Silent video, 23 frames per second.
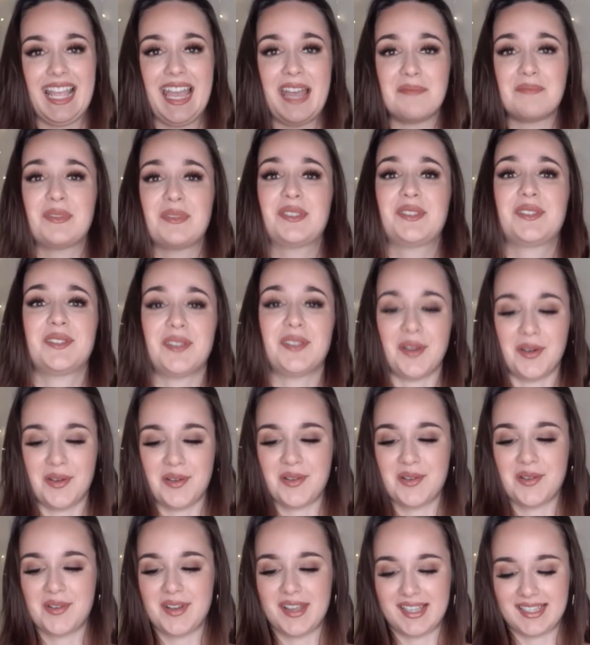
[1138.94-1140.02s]
I'm
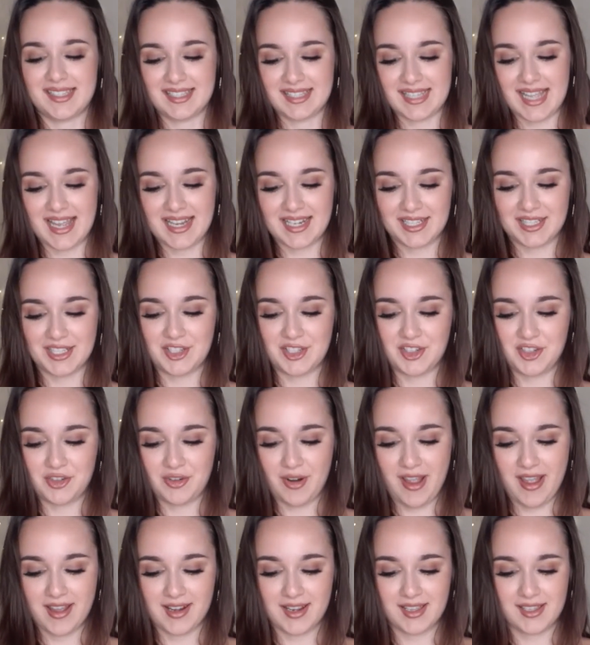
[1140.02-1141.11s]
so excited to
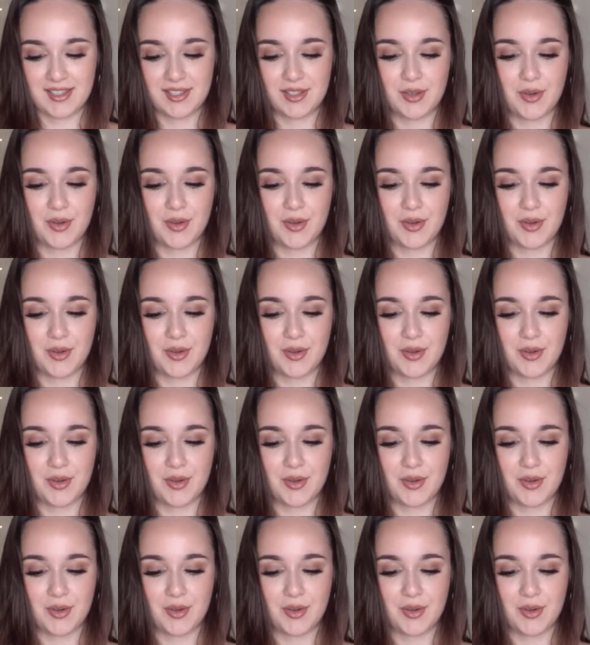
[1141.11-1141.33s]
try this.